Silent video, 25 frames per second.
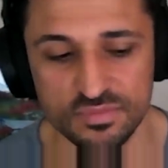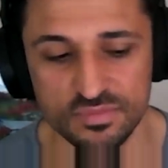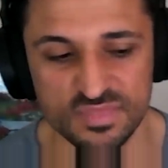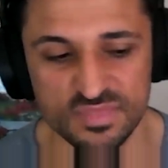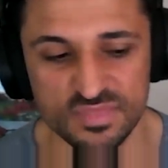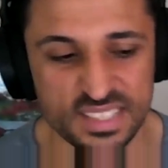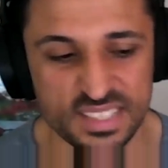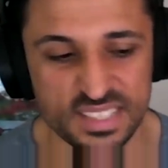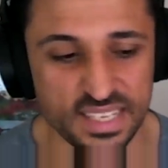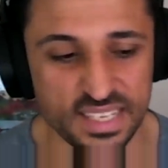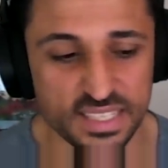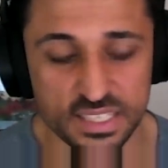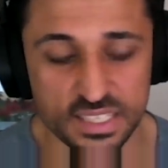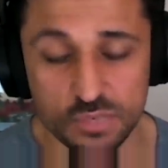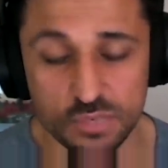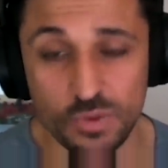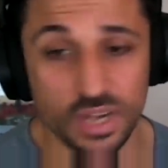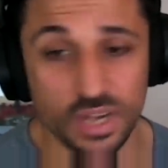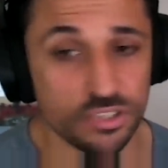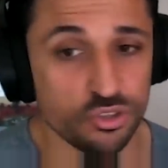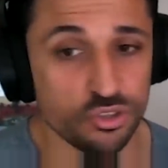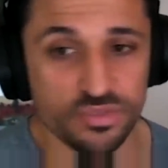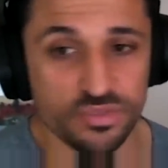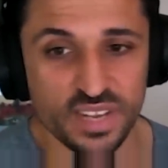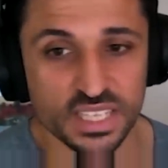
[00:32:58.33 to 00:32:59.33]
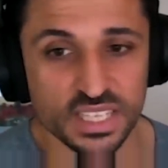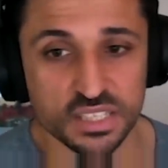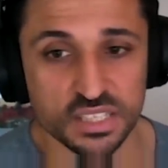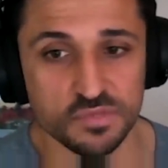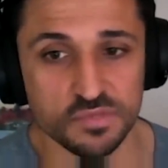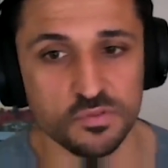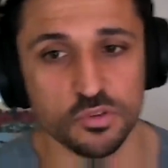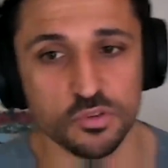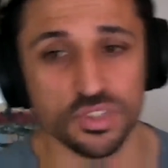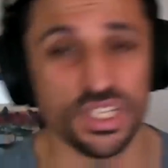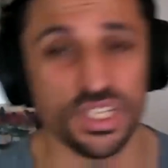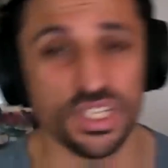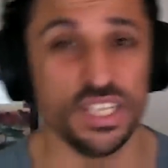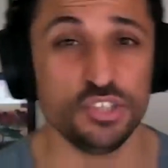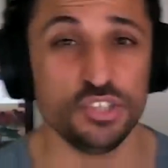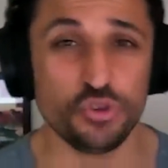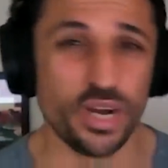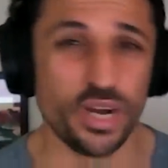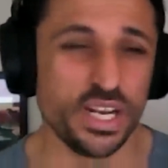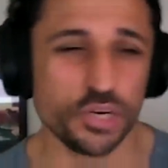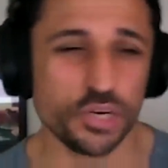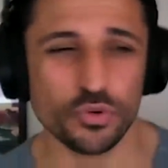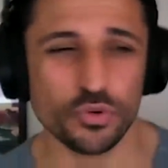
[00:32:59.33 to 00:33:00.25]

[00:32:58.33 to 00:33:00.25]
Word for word: since around 2014, trading